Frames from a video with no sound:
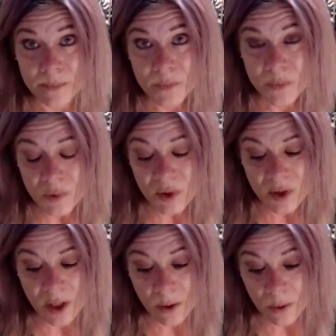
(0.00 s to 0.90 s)

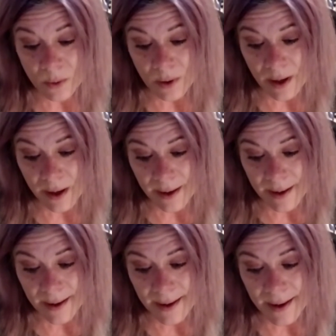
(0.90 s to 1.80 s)
So,
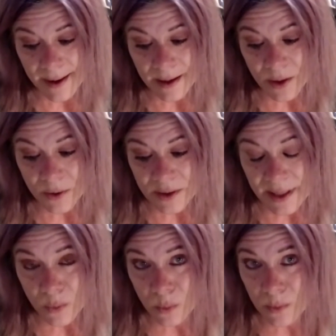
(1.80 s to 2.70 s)
it's
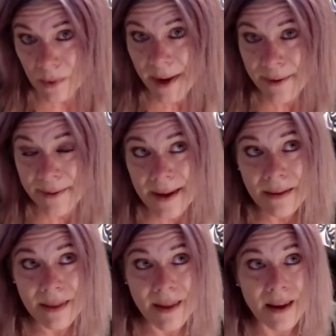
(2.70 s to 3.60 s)
like, I
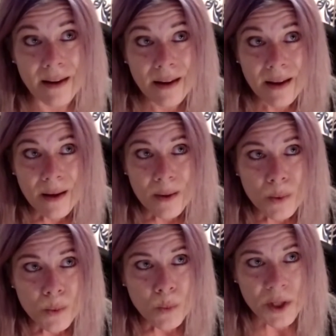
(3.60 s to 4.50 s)
think that
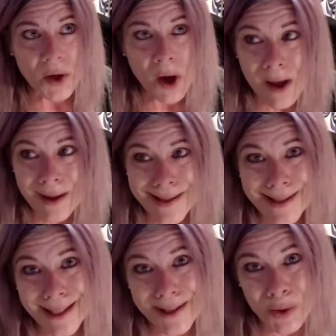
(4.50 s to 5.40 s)
when you call in
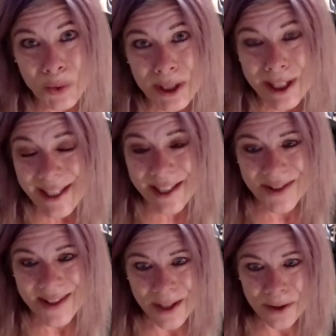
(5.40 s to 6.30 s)
sick to work and you
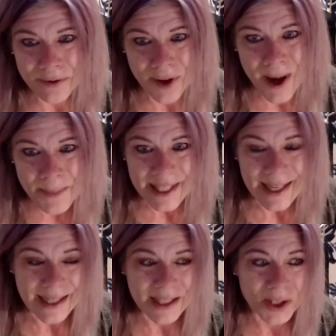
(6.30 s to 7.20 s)
say you're
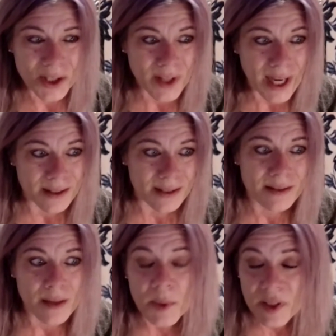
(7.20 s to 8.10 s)
vomiting and you've got the
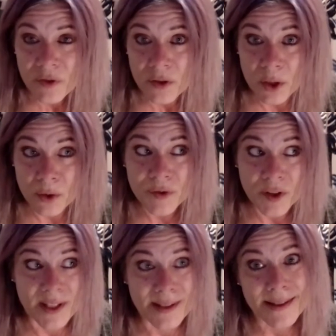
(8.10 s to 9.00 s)
stomach flu for
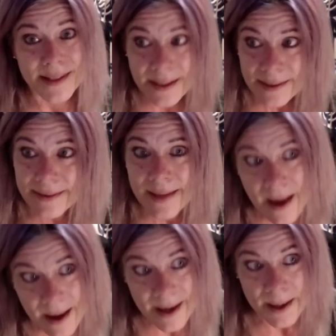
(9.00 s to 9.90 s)
the sixth
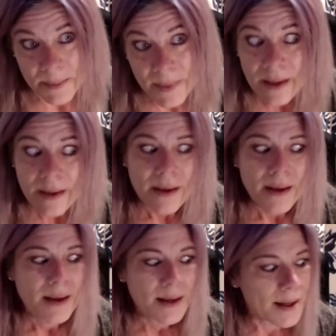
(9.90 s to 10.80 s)
time
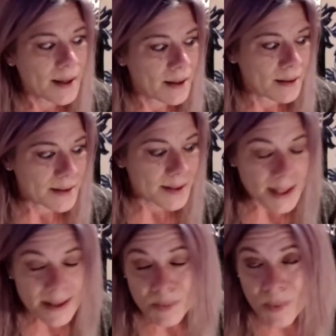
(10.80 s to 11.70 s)
in
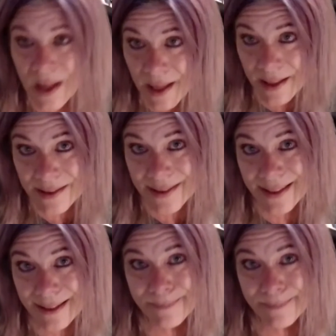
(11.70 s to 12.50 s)
6 months,